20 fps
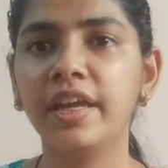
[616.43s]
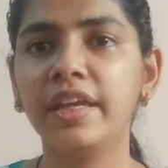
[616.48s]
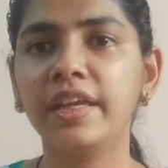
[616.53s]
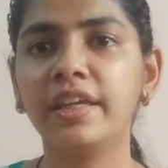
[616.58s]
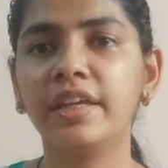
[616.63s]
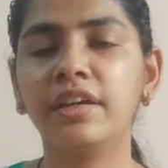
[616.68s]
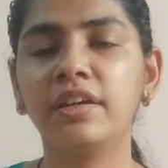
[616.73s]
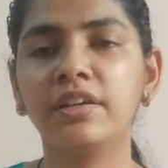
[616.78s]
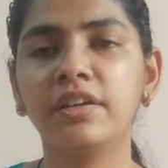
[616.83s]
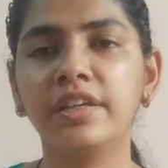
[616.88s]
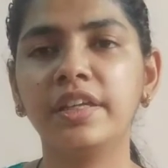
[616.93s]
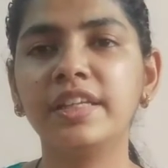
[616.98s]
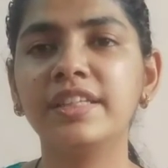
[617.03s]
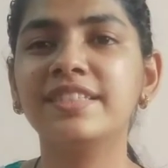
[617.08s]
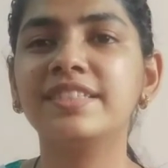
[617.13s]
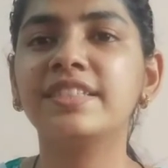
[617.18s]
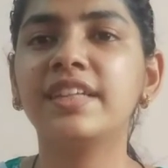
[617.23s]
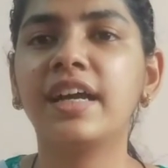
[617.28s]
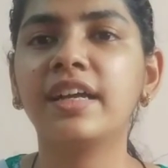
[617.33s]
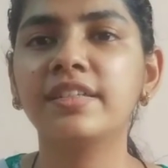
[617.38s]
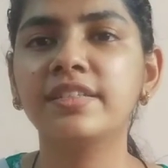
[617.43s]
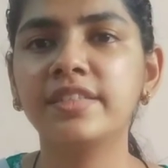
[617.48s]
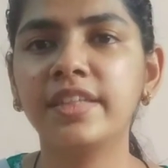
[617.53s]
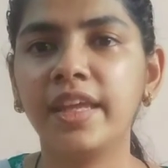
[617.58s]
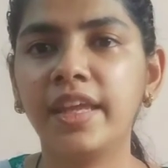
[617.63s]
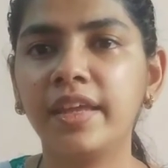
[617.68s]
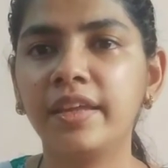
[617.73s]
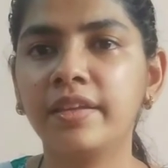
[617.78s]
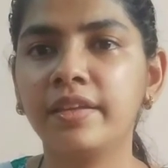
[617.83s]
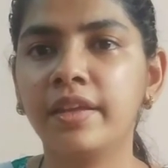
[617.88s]
He starts
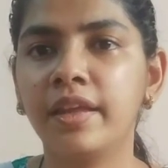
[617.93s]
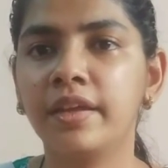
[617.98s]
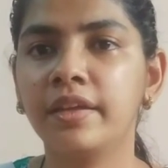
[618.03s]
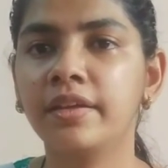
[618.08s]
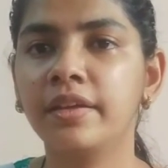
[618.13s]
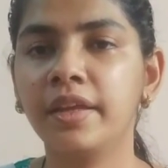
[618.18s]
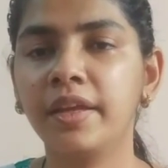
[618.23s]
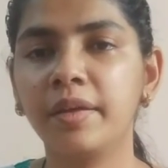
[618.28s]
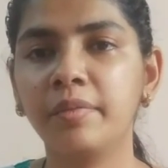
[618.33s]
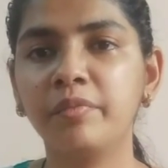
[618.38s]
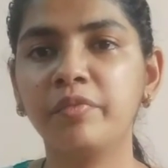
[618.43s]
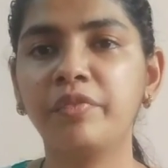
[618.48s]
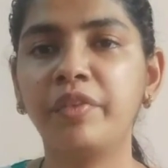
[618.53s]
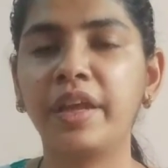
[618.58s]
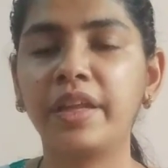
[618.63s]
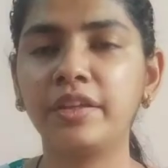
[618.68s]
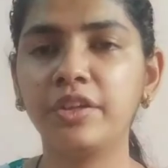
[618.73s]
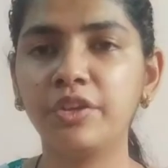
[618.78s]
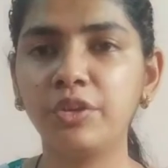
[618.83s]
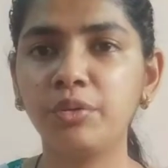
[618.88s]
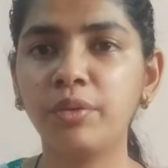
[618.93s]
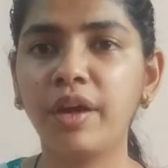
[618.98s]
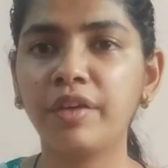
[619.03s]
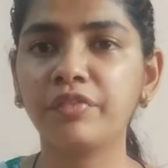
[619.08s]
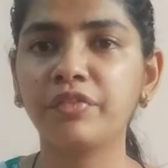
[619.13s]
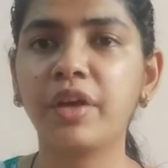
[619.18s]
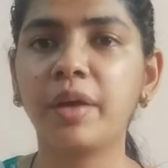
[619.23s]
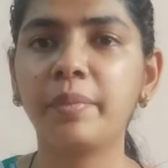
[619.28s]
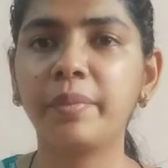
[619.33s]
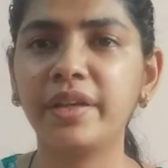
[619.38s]
saying him whether you
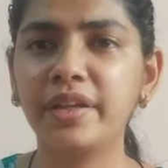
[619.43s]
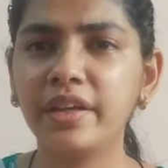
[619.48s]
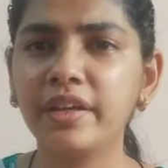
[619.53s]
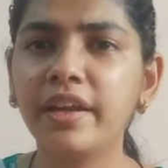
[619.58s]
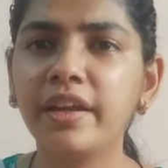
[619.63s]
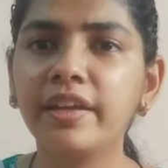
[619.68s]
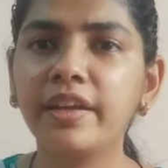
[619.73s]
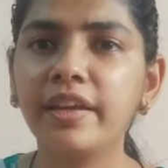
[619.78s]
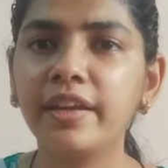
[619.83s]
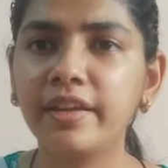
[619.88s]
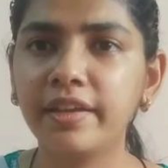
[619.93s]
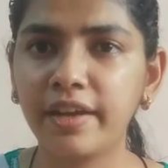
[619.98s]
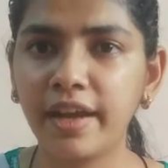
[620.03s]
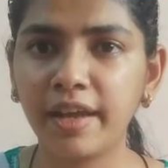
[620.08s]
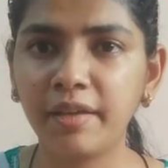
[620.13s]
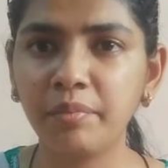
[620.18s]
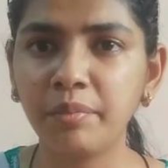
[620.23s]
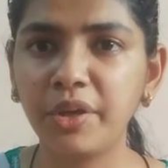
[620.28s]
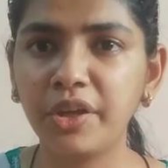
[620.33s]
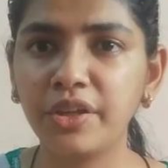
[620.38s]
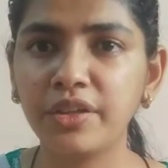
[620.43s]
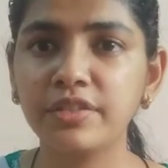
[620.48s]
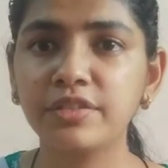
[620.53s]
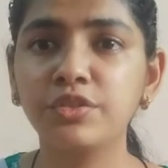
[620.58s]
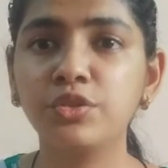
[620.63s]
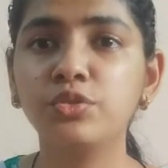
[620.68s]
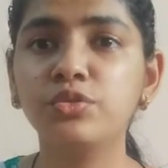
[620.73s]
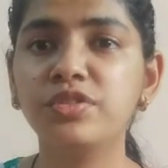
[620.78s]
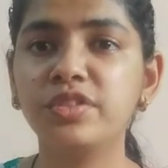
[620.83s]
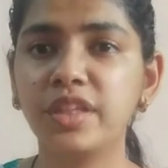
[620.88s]
have committed any crime, because
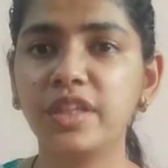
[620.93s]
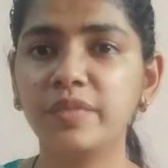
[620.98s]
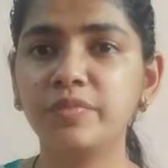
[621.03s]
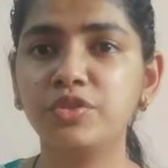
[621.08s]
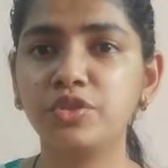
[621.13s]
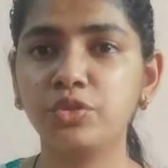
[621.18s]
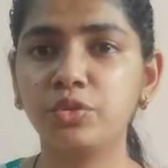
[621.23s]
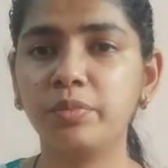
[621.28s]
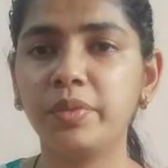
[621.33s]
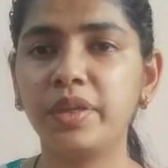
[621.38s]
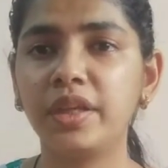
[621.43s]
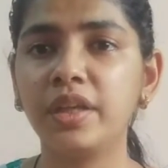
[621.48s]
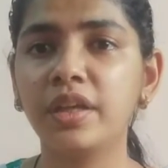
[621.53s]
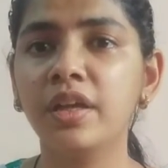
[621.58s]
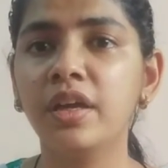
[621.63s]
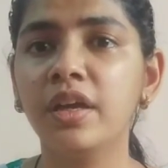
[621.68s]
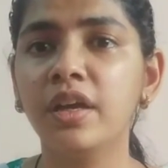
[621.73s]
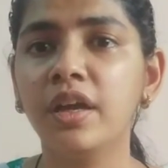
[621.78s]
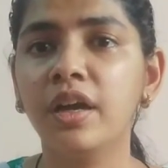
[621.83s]
you seems to be